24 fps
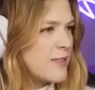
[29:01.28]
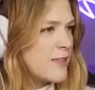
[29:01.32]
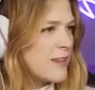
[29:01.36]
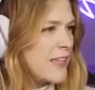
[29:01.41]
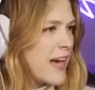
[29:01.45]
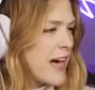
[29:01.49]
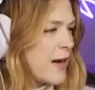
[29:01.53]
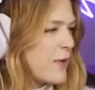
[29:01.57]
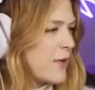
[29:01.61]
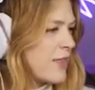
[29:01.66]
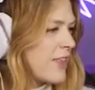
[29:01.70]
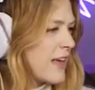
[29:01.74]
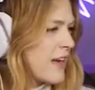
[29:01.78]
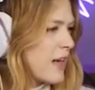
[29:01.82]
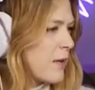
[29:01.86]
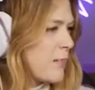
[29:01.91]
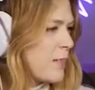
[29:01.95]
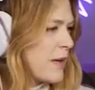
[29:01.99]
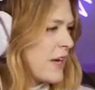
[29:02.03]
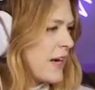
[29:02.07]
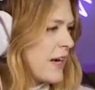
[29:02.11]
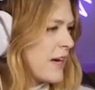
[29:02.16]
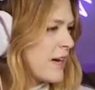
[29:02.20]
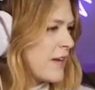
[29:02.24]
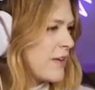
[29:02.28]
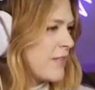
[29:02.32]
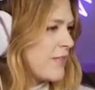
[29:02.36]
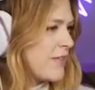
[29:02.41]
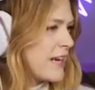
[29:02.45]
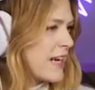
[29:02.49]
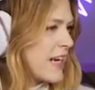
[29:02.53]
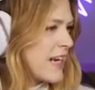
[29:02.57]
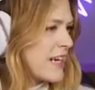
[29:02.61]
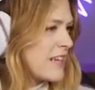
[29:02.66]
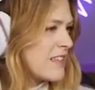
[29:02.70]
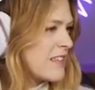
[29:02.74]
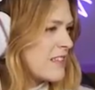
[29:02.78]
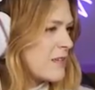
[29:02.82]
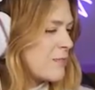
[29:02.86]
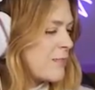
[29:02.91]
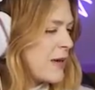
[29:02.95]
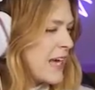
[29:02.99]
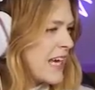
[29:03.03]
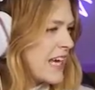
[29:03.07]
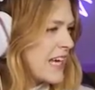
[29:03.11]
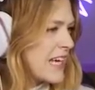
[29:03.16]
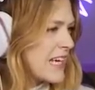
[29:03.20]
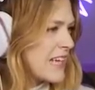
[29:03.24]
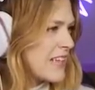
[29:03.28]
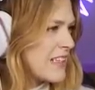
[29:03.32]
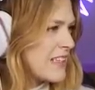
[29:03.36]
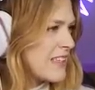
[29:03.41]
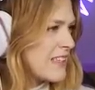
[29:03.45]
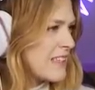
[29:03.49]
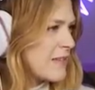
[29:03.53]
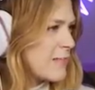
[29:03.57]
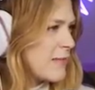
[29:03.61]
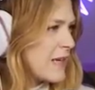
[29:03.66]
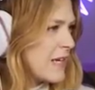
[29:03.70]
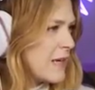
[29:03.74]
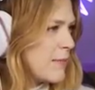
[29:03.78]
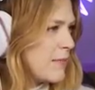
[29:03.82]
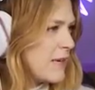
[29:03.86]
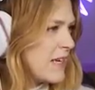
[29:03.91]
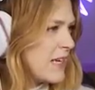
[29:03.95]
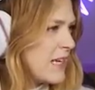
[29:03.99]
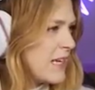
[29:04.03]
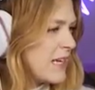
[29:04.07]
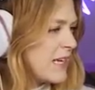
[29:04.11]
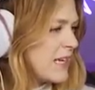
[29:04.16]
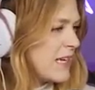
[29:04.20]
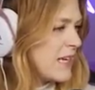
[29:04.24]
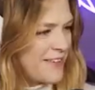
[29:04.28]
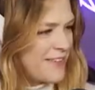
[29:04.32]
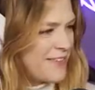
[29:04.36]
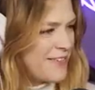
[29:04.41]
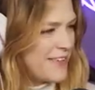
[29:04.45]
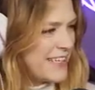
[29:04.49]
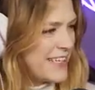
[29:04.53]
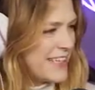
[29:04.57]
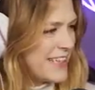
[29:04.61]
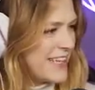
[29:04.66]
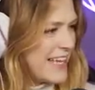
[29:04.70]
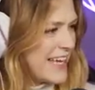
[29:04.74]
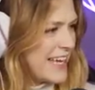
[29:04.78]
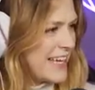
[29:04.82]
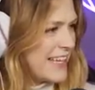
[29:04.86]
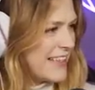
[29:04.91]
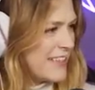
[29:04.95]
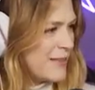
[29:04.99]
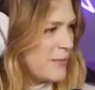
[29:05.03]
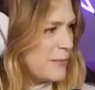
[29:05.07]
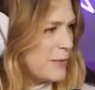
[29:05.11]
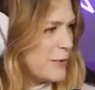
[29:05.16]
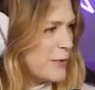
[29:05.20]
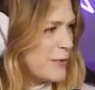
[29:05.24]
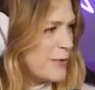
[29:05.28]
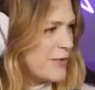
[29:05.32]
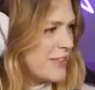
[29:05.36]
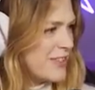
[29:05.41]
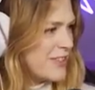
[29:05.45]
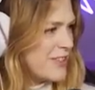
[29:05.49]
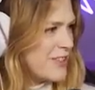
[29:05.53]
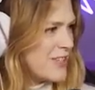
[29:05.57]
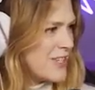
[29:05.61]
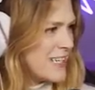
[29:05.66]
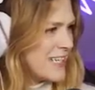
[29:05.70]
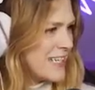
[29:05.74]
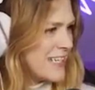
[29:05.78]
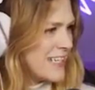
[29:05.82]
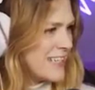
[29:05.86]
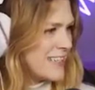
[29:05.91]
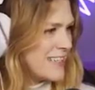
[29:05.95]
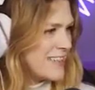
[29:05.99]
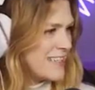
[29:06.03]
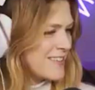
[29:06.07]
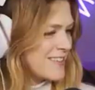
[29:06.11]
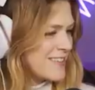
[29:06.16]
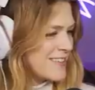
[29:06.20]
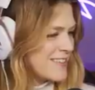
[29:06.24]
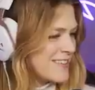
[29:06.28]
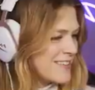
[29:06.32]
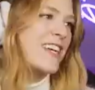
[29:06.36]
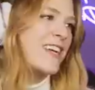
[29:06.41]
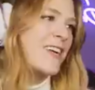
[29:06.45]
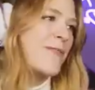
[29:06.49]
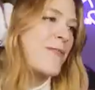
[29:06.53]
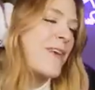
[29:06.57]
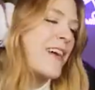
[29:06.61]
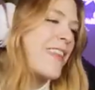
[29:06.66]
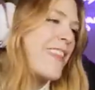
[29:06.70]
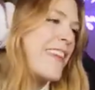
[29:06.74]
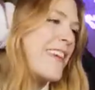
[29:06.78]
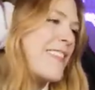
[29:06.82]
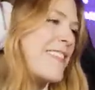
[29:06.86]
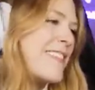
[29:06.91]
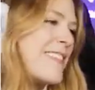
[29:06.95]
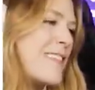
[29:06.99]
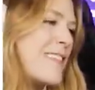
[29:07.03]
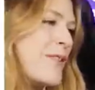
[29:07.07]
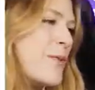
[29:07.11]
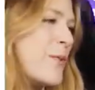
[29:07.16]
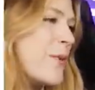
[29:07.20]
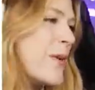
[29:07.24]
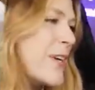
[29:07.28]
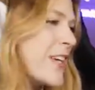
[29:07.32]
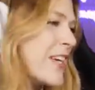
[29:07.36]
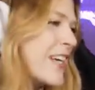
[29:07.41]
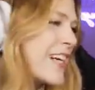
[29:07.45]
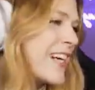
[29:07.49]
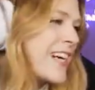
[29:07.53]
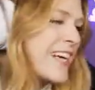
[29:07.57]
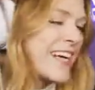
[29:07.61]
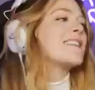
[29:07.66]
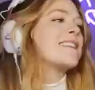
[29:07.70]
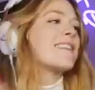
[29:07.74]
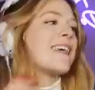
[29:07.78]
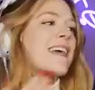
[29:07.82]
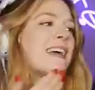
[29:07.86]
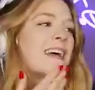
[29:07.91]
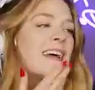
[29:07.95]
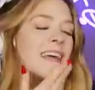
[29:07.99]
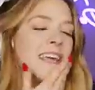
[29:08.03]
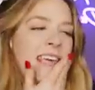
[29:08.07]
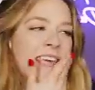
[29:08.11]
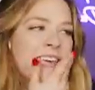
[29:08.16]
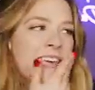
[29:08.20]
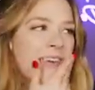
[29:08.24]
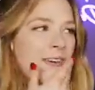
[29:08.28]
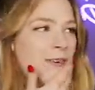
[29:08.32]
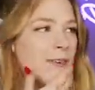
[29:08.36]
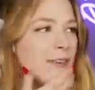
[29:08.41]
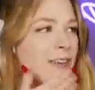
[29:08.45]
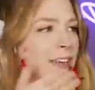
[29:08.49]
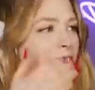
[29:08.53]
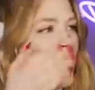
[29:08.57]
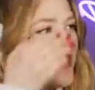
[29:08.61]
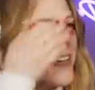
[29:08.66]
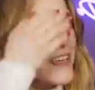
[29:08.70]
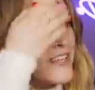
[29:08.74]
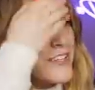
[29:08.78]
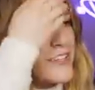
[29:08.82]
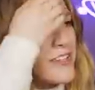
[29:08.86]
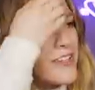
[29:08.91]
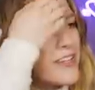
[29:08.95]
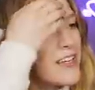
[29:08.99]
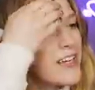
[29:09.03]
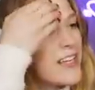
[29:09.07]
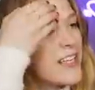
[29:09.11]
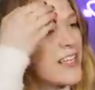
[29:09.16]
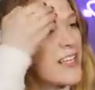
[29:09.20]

do that with like a pair of nice pants, maybe. I feel like the move is jeans. She could wear this to work. It's like a cute young adult